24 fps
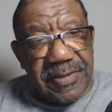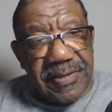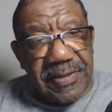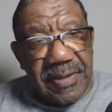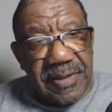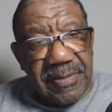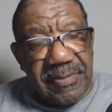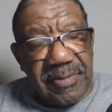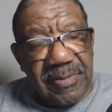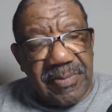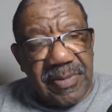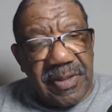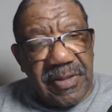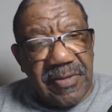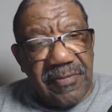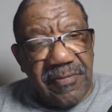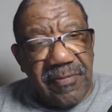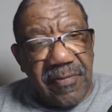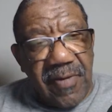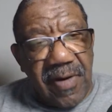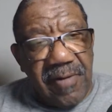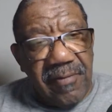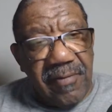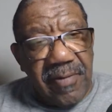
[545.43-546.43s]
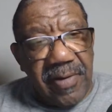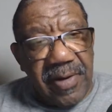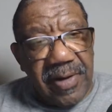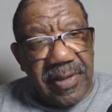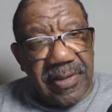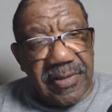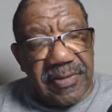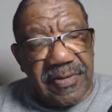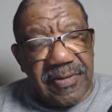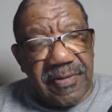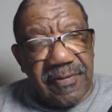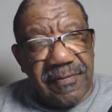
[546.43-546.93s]
seem to be the front
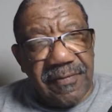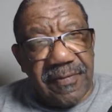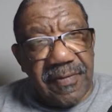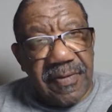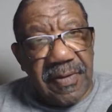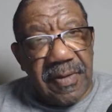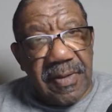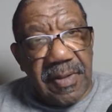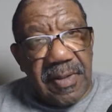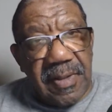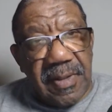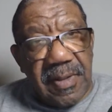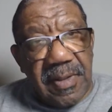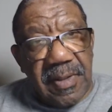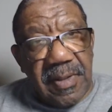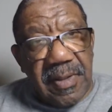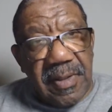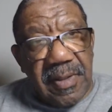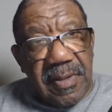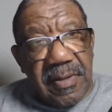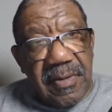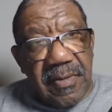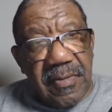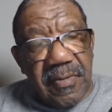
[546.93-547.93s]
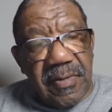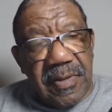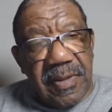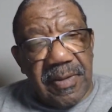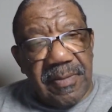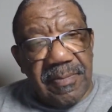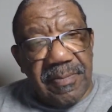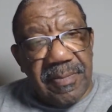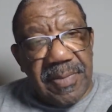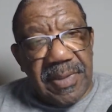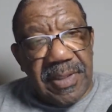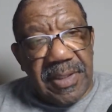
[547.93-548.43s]
runners of who
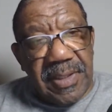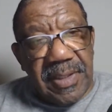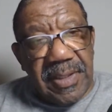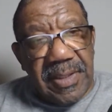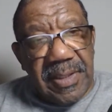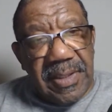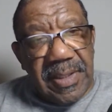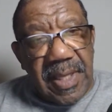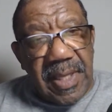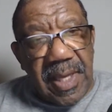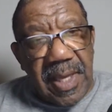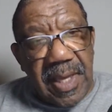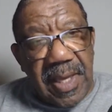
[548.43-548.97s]
can be